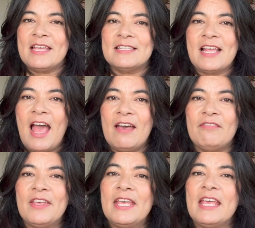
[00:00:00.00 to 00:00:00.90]
is
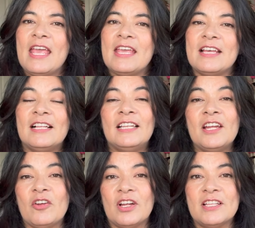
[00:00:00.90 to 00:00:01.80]
having a
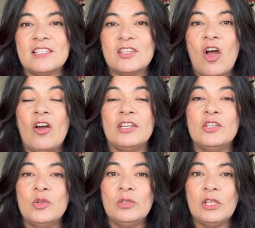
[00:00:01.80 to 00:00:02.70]
clearance on
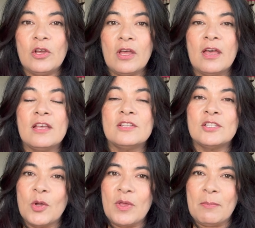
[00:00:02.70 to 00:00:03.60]
new look
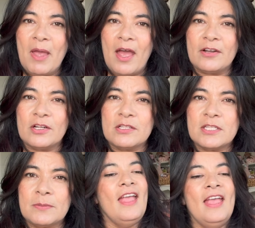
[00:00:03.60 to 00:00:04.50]
sewing patterns.